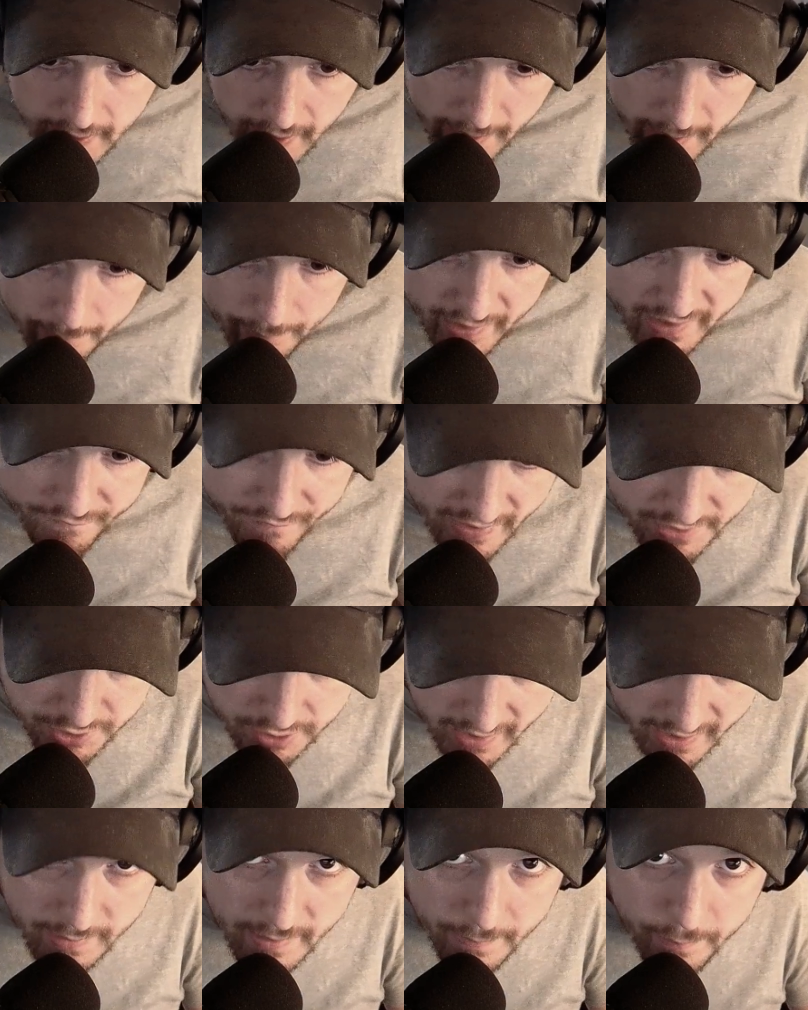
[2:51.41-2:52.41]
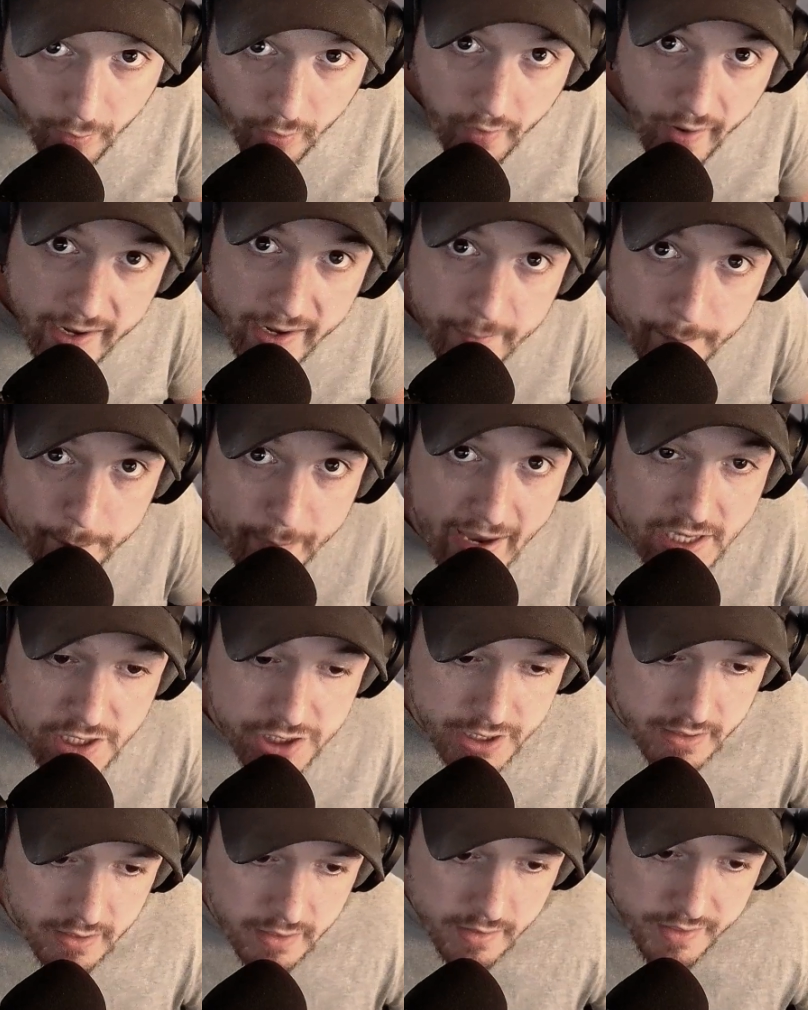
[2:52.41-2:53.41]
Uh, but if I try to be polite and
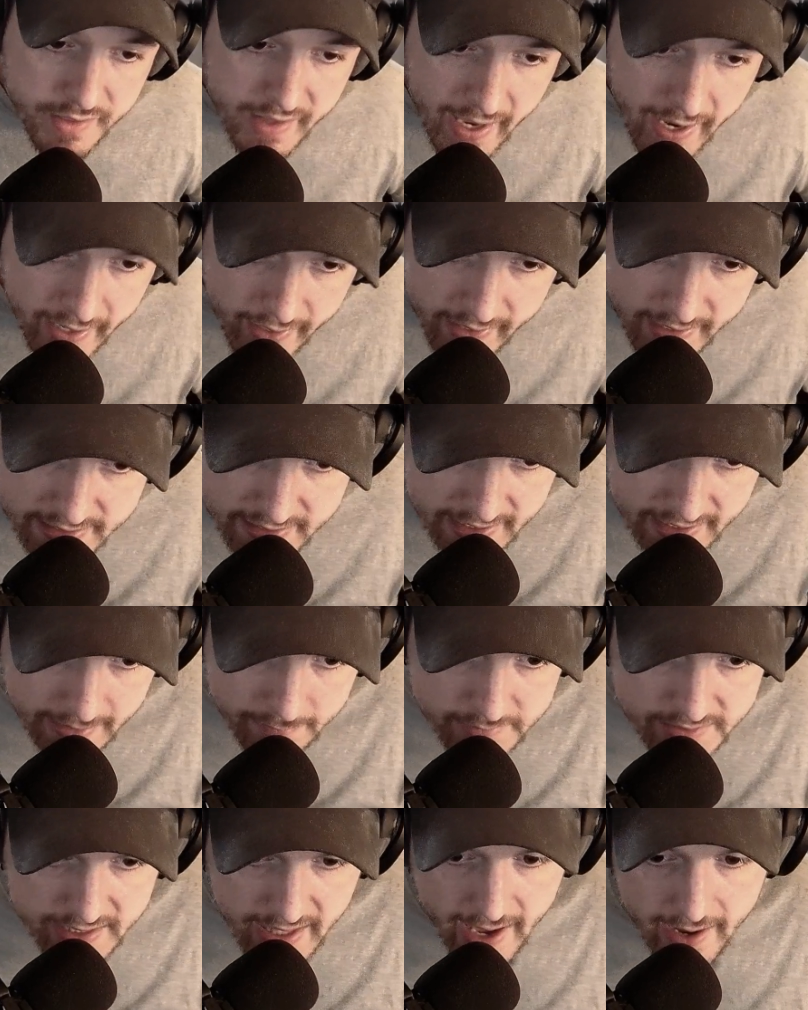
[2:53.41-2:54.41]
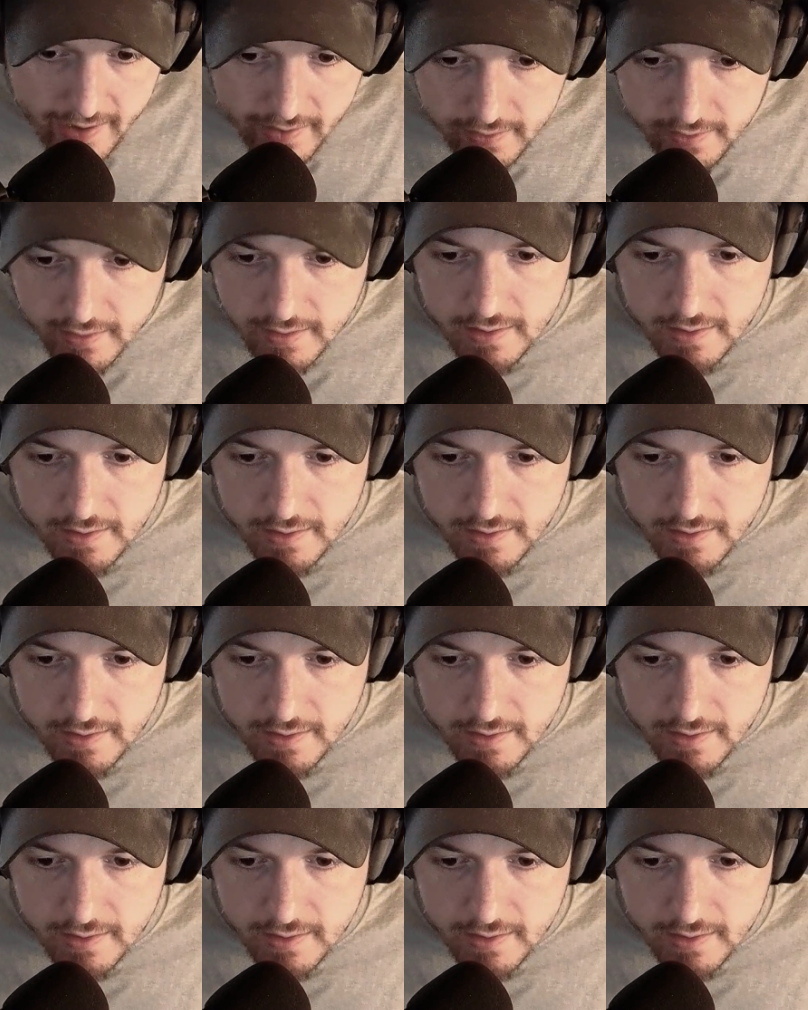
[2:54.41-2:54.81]
patient, then it seems that